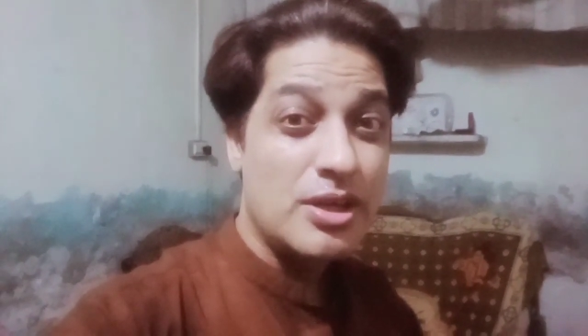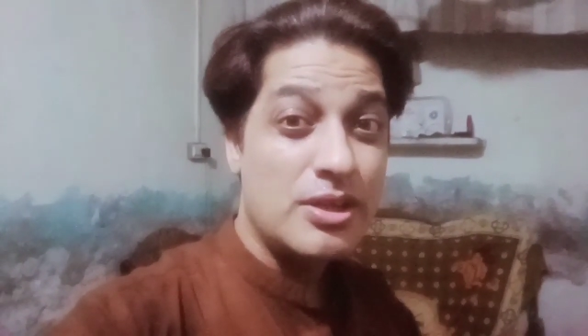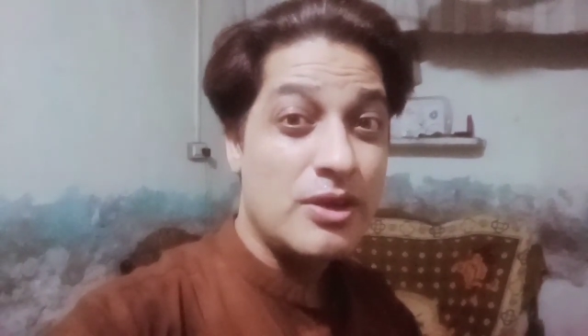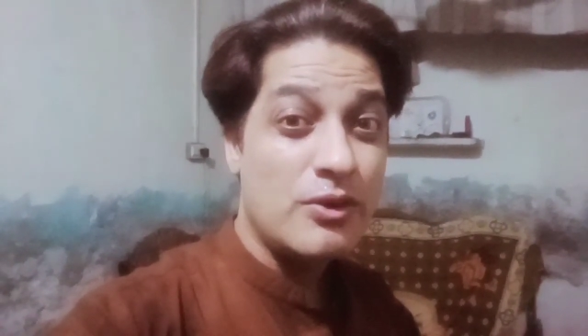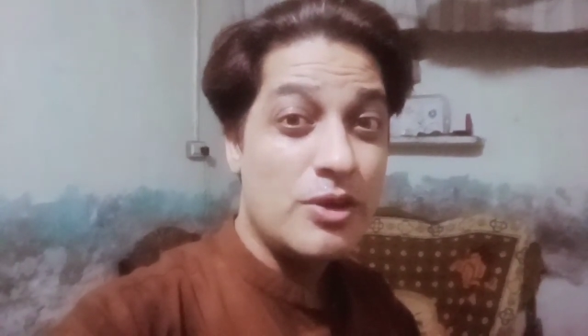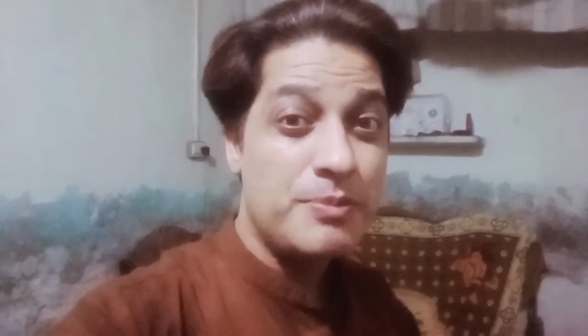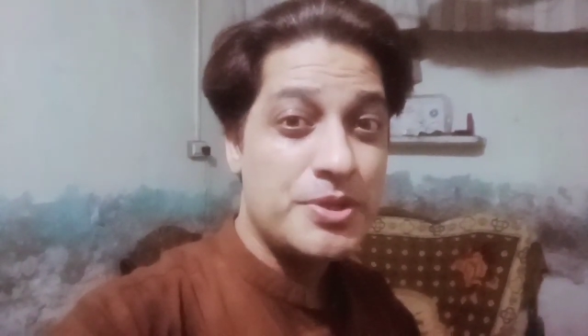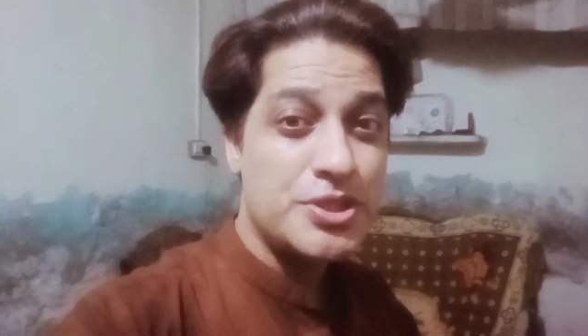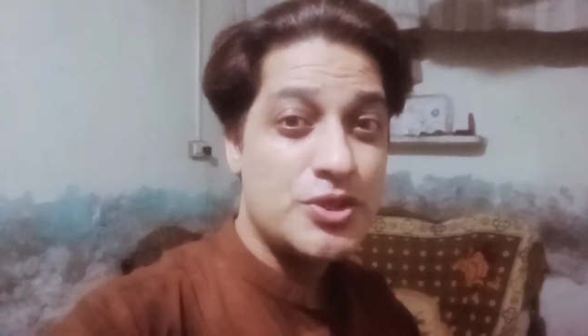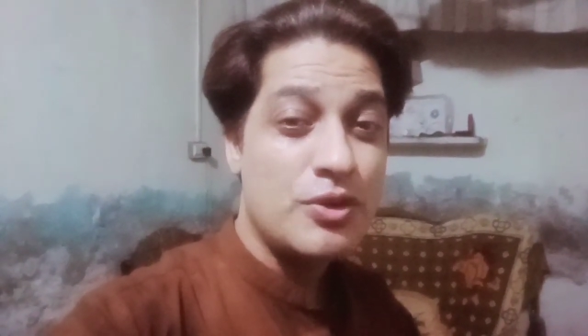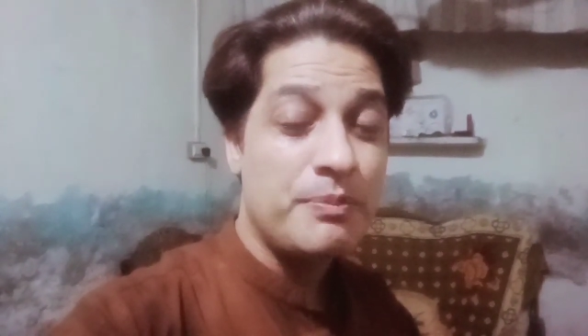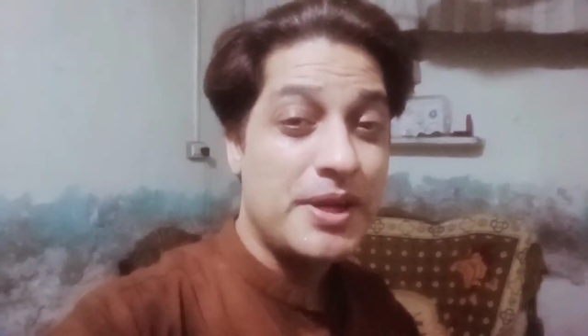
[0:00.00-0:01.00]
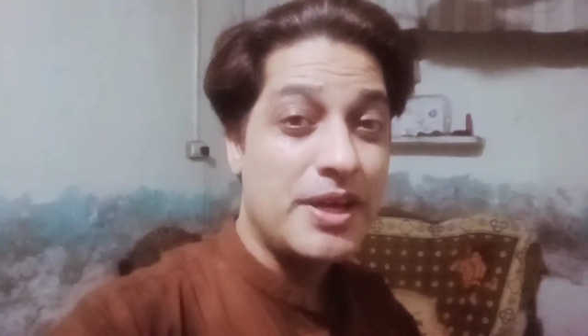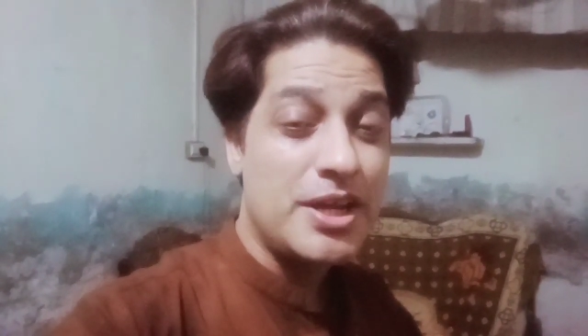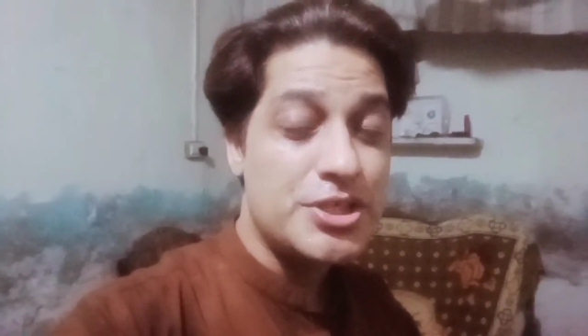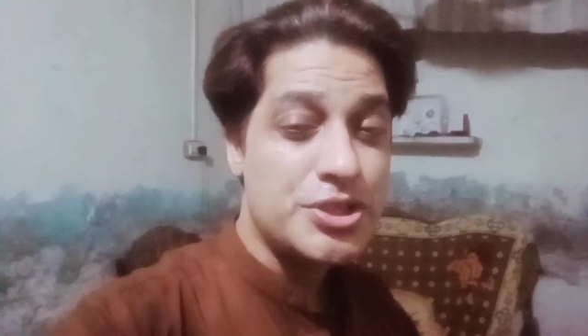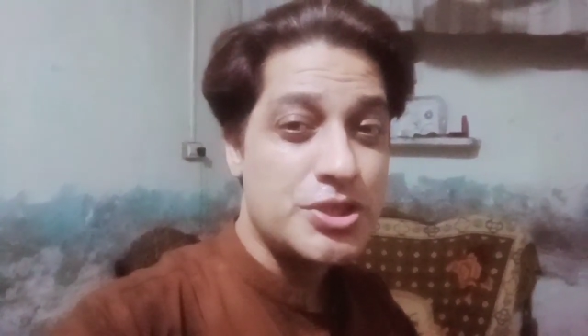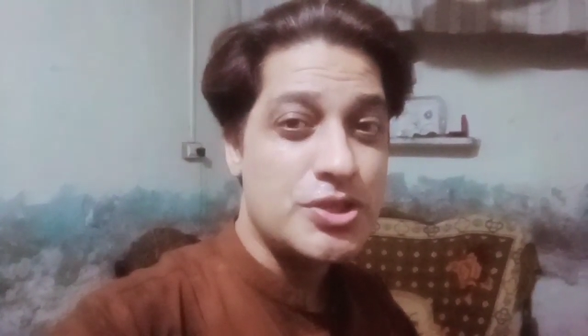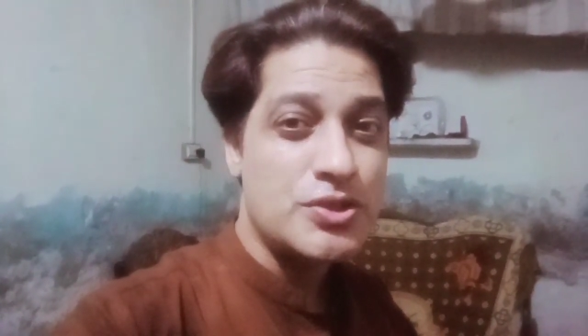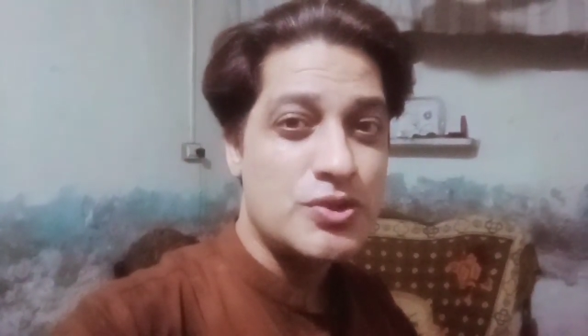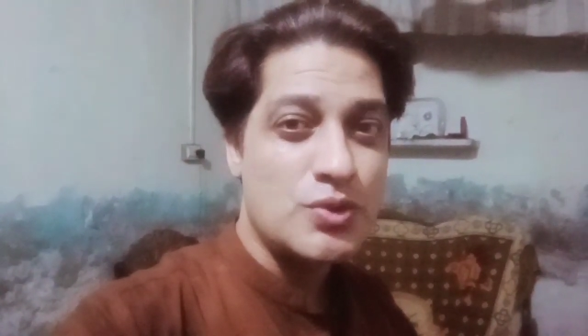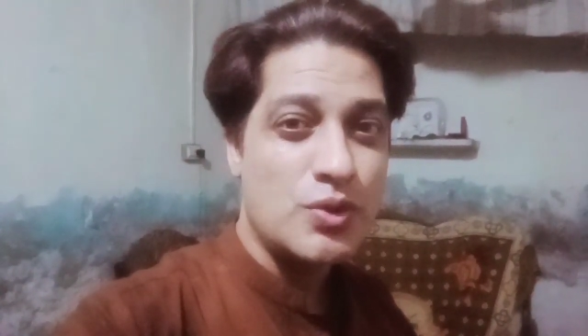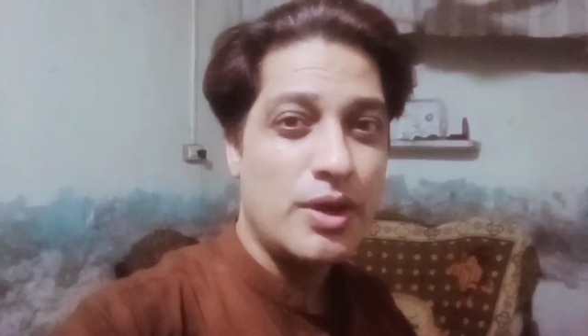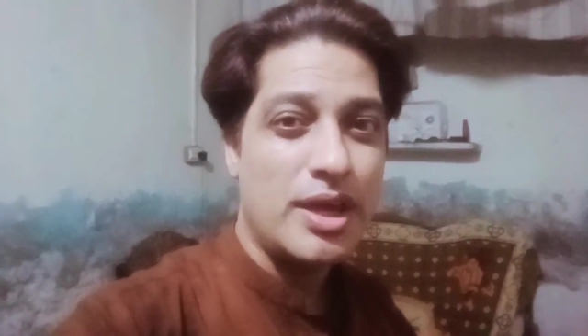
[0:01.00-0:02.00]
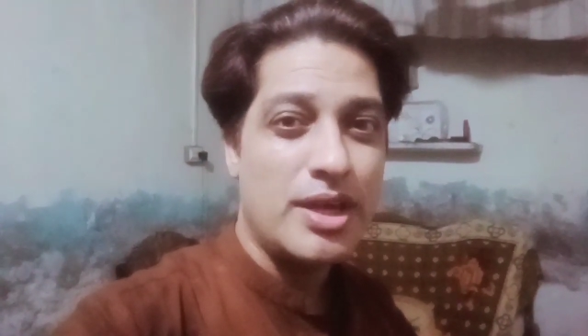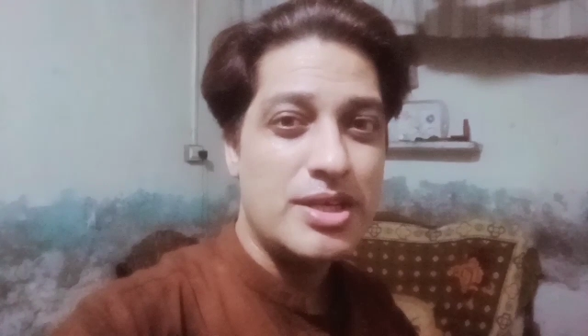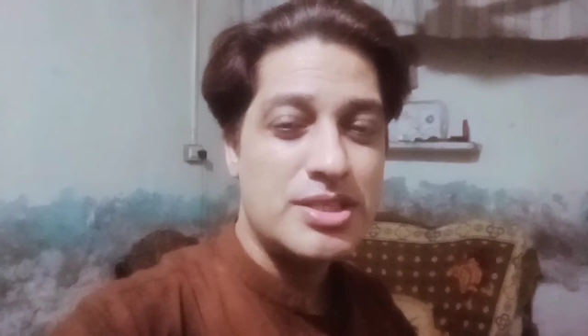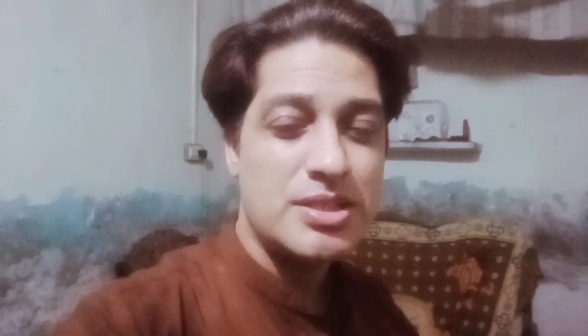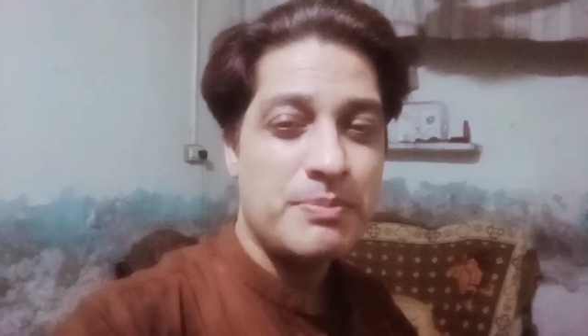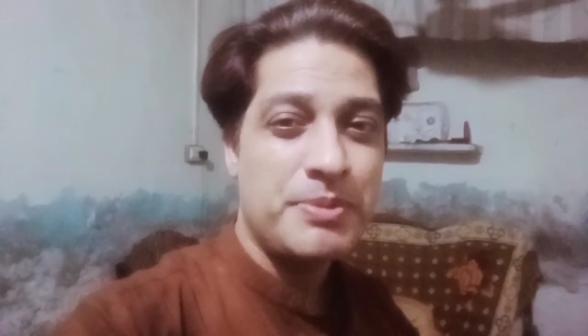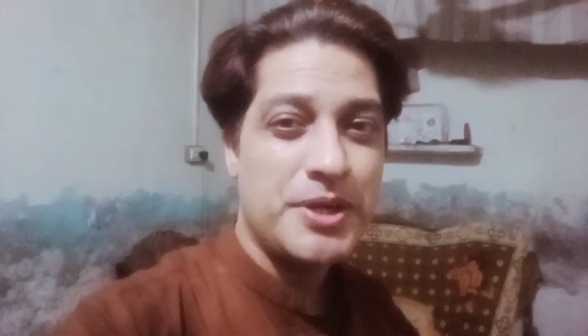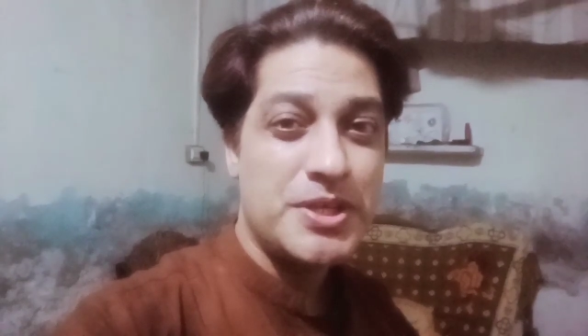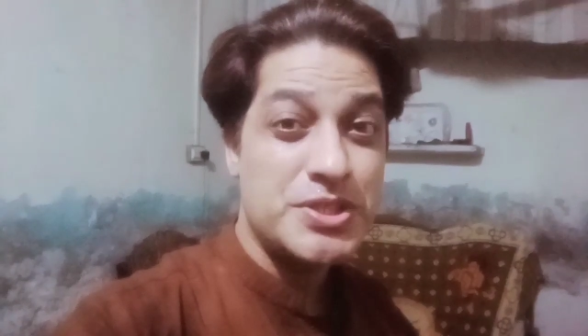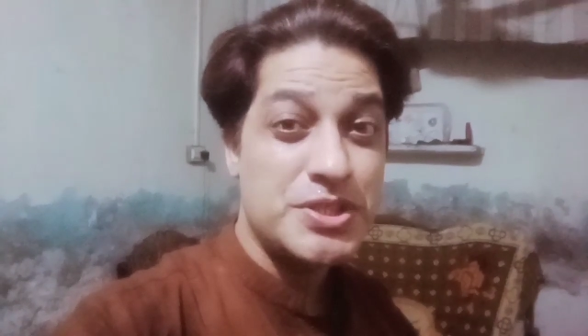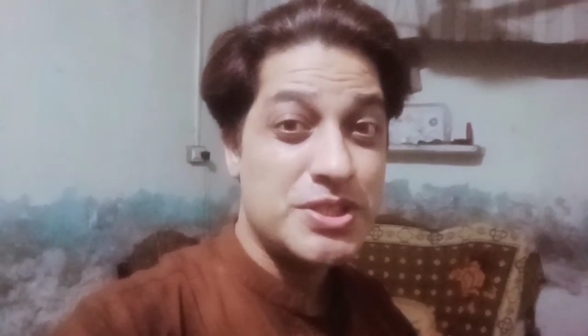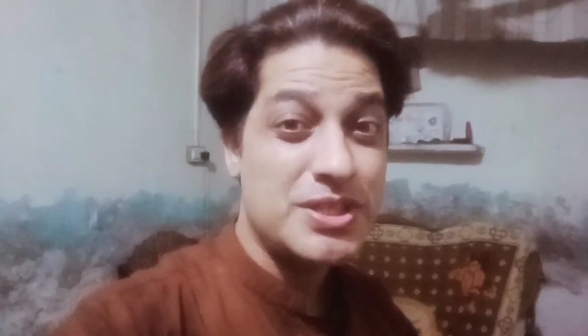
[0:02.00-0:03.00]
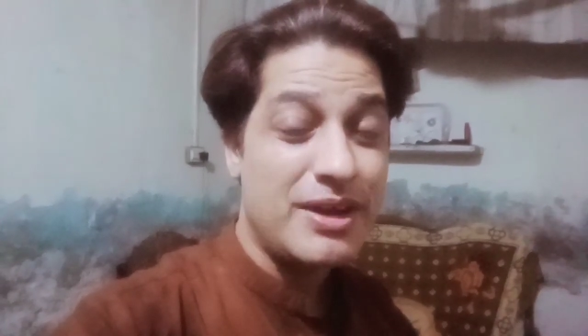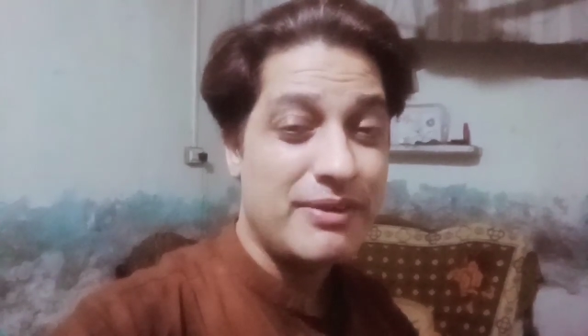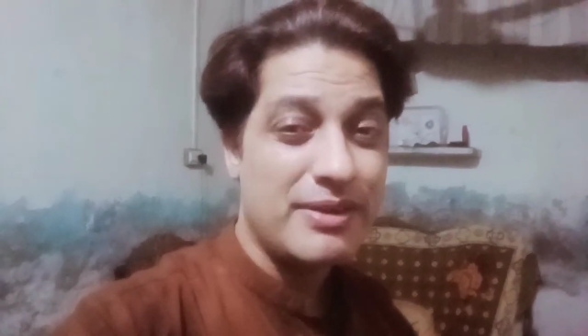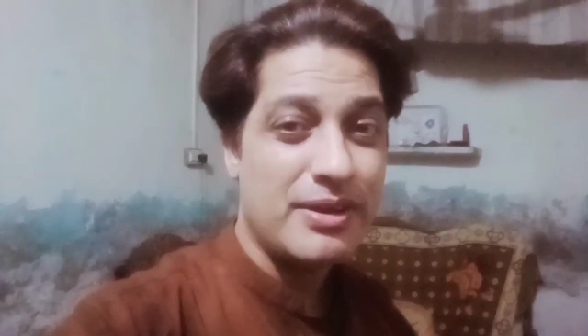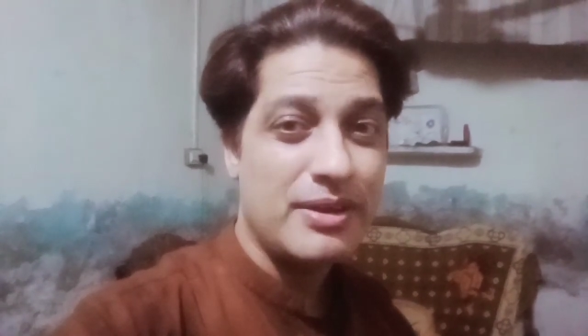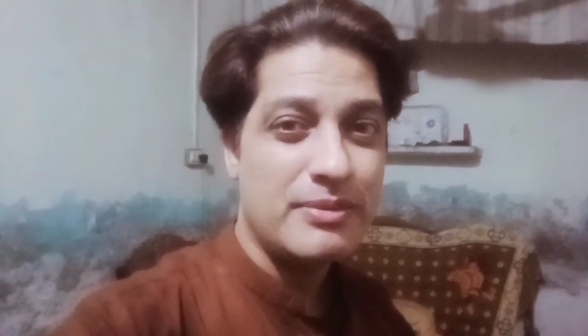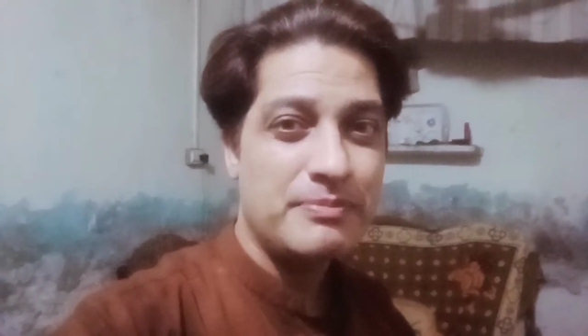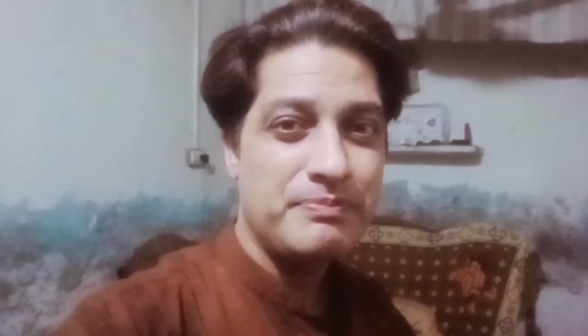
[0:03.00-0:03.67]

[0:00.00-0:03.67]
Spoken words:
the only person you've been listening to is Princess Diana.